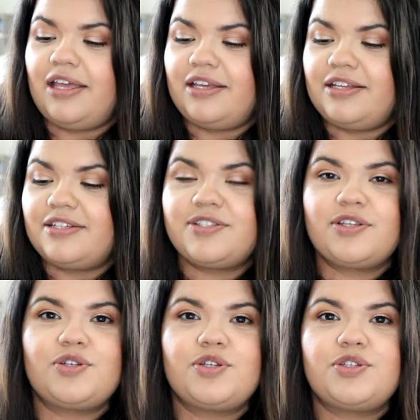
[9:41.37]
is
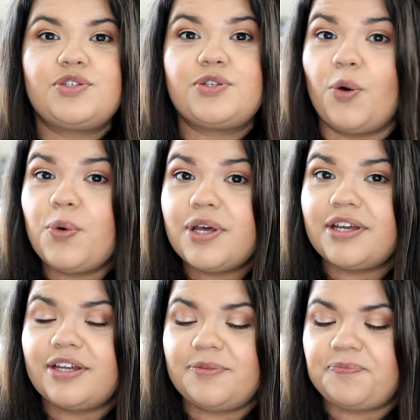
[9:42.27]
so
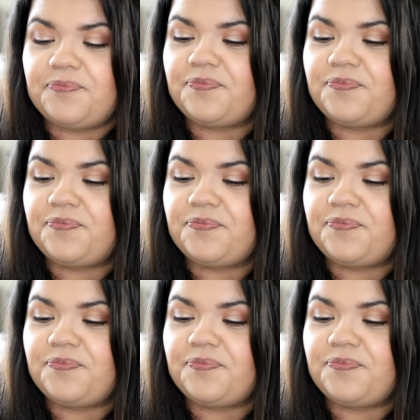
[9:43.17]
good.